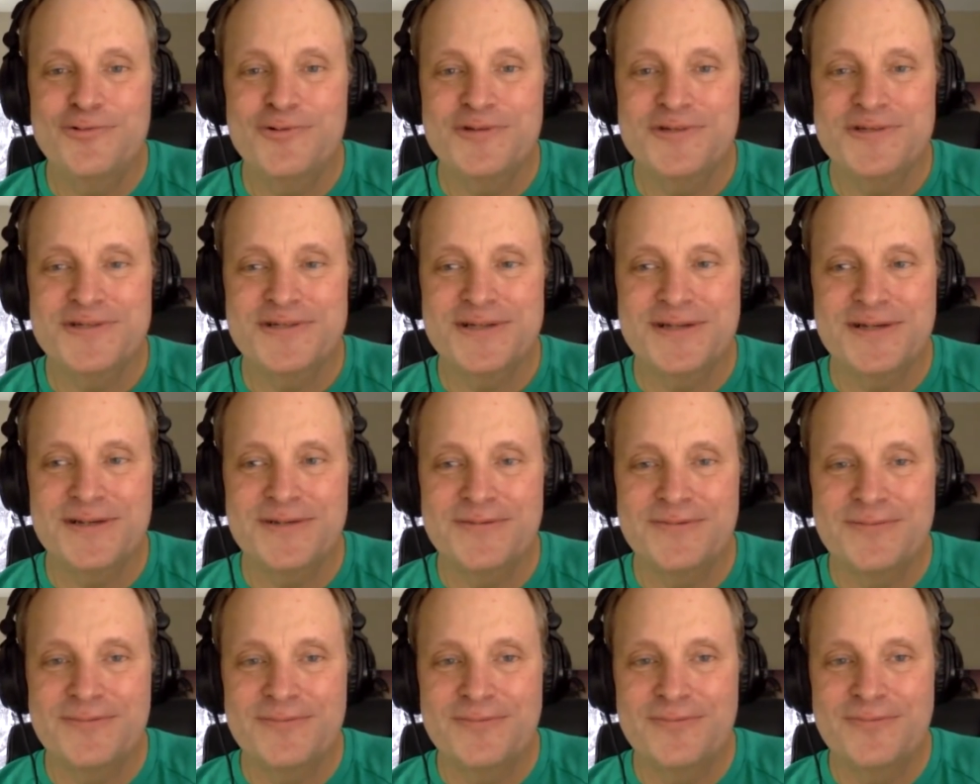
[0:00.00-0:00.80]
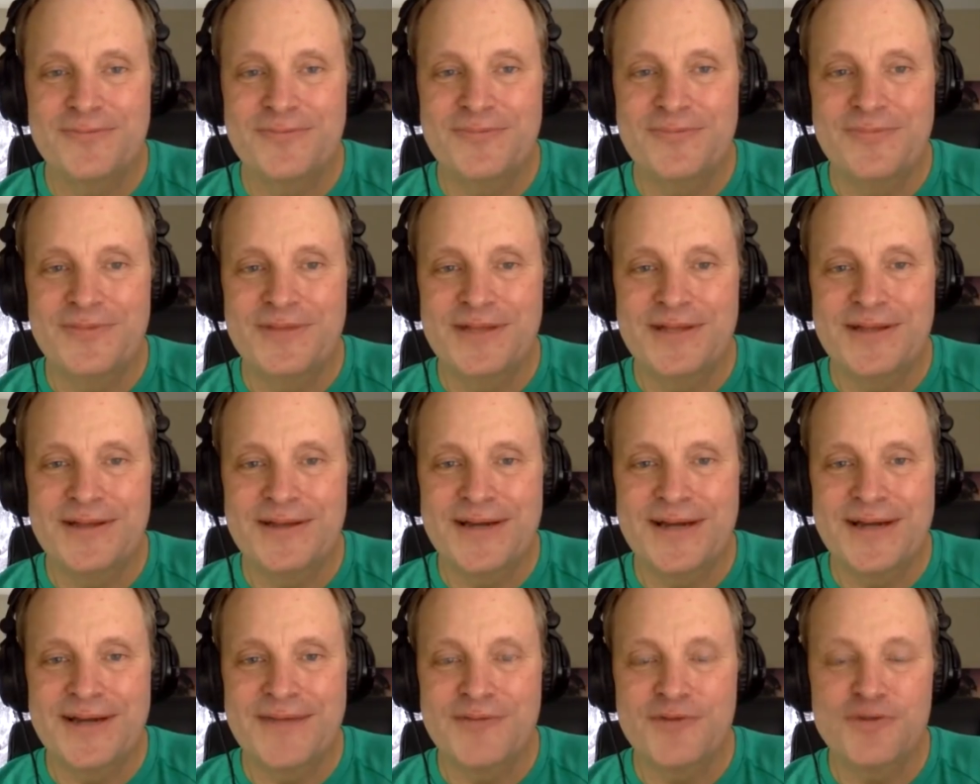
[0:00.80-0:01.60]
who was
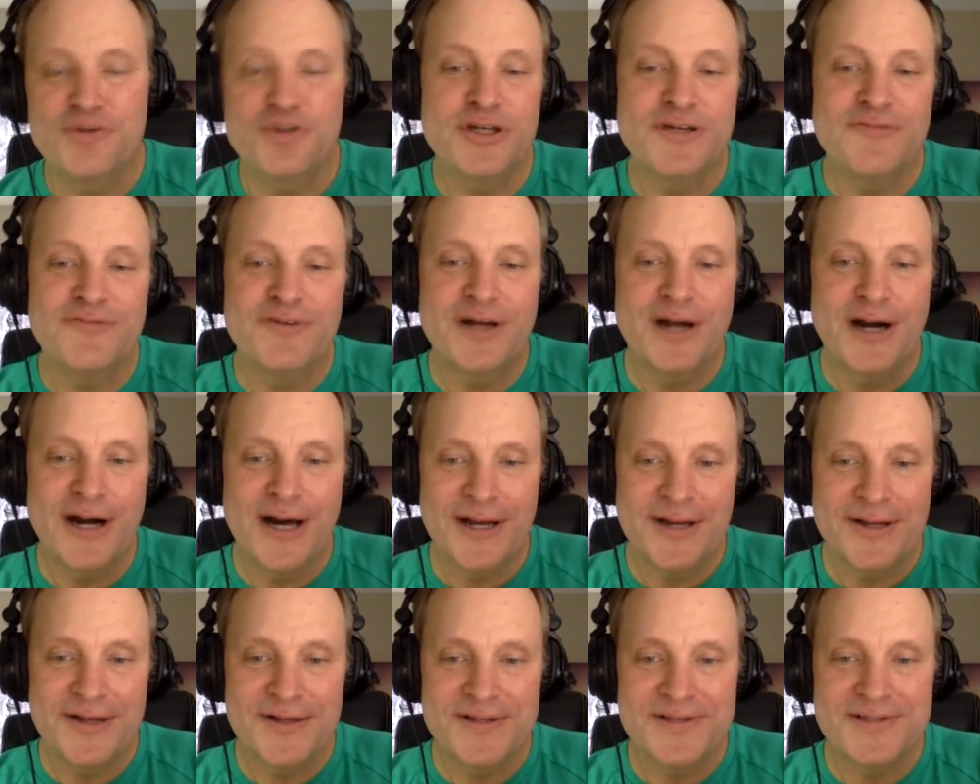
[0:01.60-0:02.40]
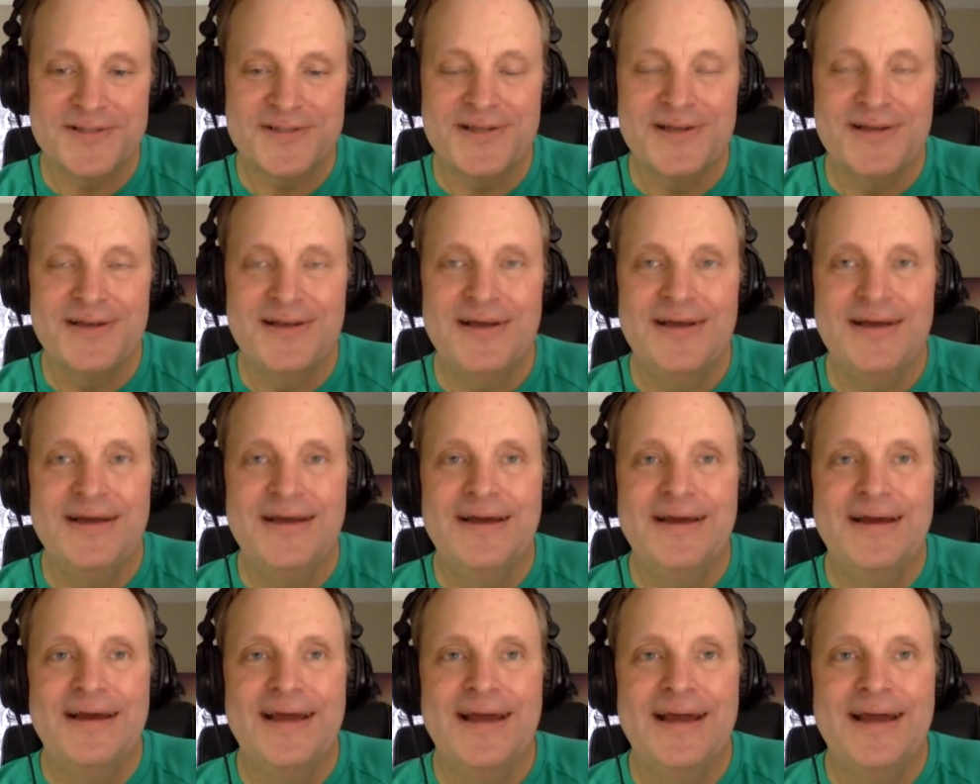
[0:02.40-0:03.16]
the kind of the chief goddess.